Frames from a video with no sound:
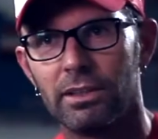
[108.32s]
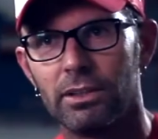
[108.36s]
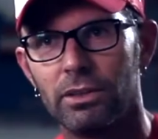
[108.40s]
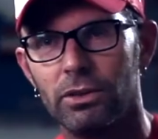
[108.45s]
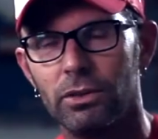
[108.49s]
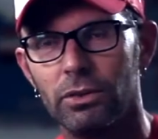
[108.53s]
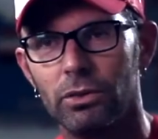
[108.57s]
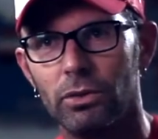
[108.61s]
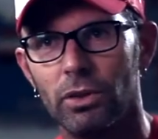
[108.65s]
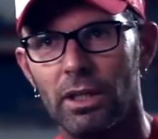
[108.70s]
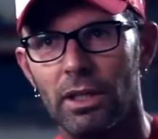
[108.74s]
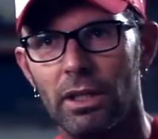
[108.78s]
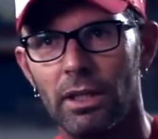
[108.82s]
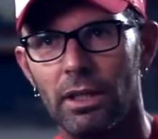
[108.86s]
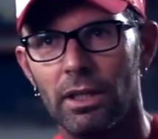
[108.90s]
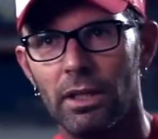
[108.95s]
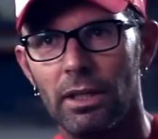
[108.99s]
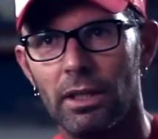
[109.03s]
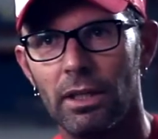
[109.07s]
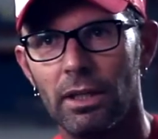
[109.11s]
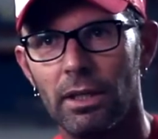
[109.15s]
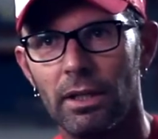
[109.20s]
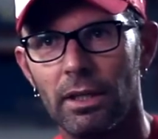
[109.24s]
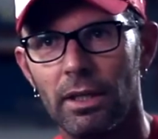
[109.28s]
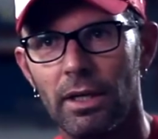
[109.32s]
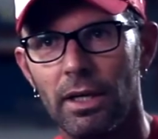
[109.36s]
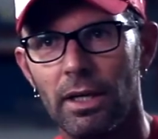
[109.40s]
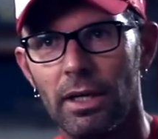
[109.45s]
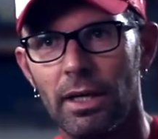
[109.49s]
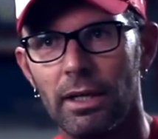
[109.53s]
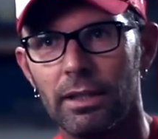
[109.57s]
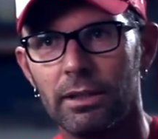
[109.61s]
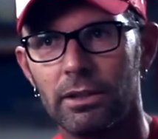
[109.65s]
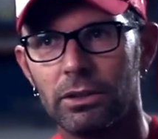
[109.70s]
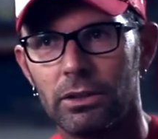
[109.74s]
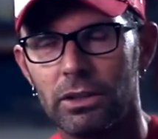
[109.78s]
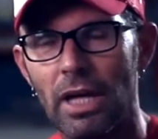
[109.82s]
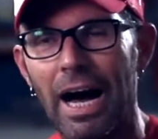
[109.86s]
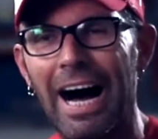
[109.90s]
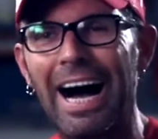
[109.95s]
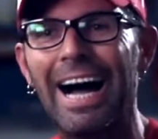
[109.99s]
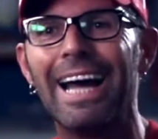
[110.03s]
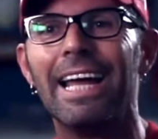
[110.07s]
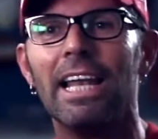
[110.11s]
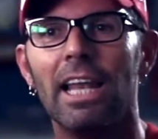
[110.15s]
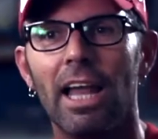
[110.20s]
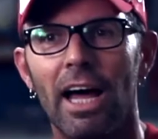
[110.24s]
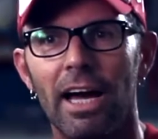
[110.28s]
to
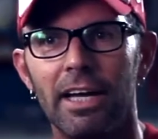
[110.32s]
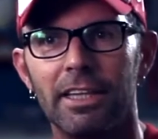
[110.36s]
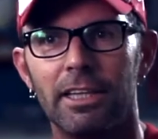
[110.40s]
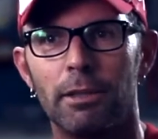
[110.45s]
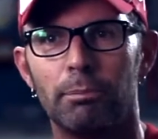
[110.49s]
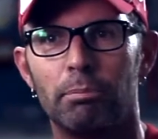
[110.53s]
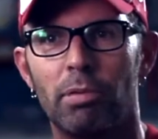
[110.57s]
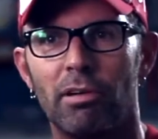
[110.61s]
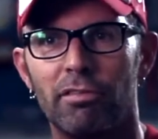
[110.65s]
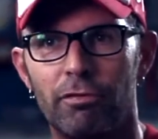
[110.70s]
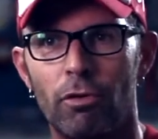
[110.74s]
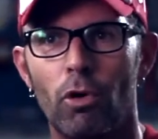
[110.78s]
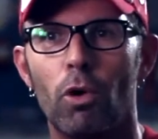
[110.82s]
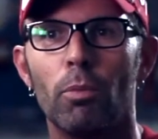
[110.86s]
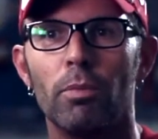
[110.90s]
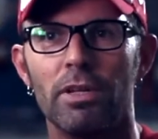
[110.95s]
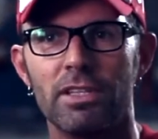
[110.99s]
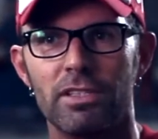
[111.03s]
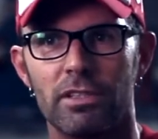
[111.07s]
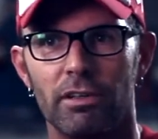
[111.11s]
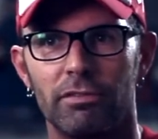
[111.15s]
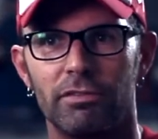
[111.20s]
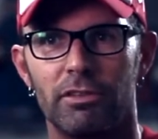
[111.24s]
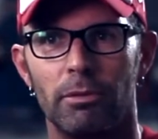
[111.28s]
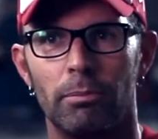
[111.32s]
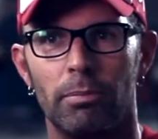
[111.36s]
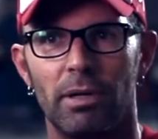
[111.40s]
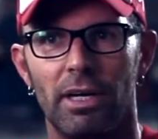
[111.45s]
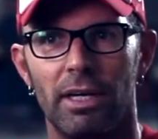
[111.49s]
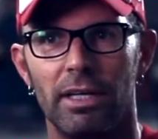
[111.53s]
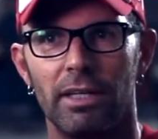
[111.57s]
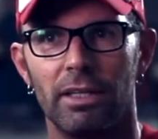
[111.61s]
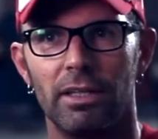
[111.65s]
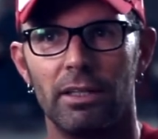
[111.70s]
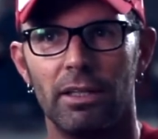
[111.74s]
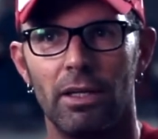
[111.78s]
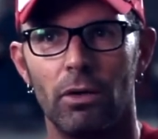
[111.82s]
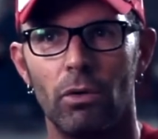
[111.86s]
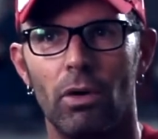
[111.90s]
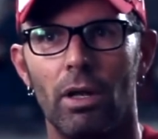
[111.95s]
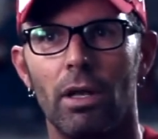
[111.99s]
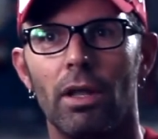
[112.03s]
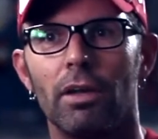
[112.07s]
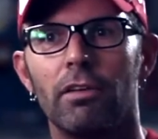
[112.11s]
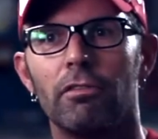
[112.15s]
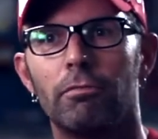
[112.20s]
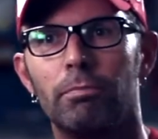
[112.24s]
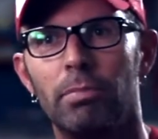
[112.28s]
highlight the performance of the bike. You know,
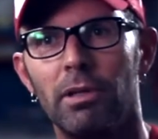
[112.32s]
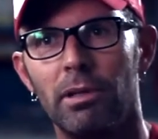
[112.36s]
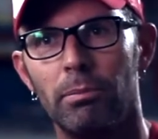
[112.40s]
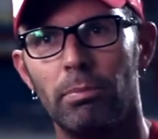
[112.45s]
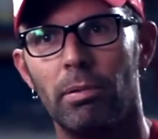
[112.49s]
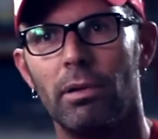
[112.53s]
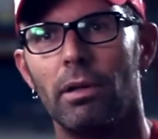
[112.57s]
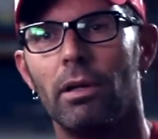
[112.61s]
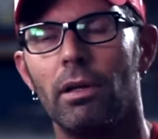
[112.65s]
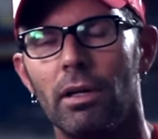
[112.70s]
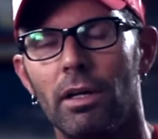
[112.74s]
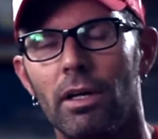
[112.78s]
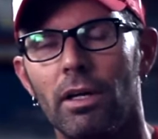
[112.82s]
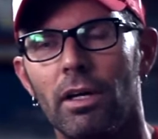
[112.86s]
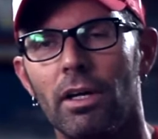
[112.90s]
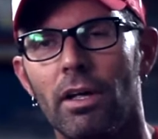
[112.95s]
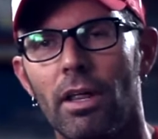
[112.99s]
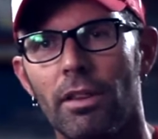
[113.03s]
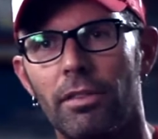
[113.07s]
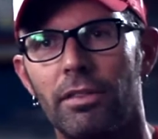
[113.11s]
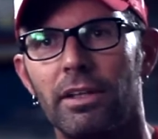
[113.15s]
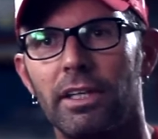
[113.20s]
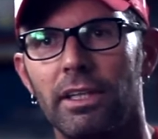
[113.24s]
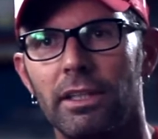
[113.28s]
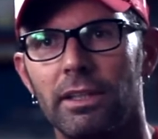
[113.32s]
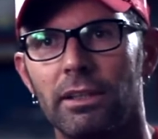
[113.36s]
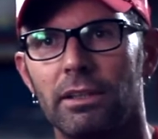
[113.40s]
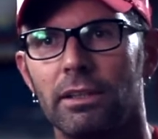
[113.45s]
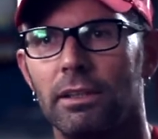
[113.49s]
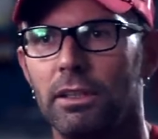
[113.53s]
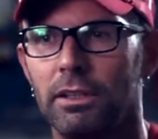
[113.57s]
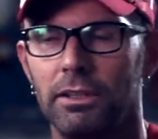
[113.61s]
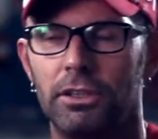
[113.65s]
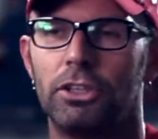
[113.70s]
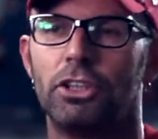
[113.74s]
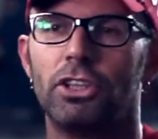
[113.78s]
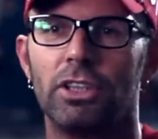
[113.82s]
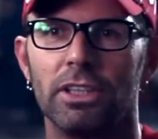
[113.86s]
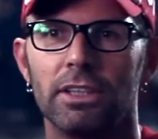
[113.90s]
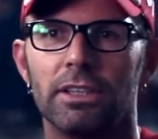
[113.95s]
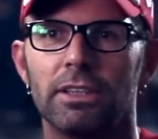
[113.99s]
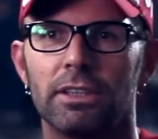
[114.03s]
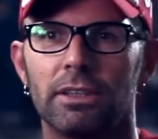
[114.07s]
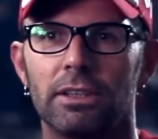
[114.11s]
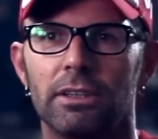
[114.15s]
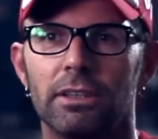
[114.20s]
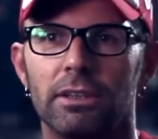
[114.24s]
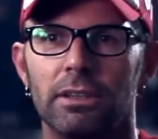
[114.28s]
a lot of people think it's
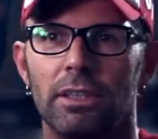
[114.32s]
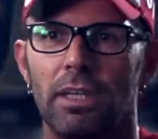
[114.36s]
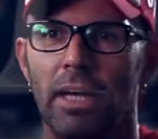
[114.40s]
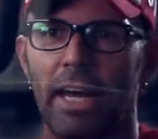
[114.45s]
just a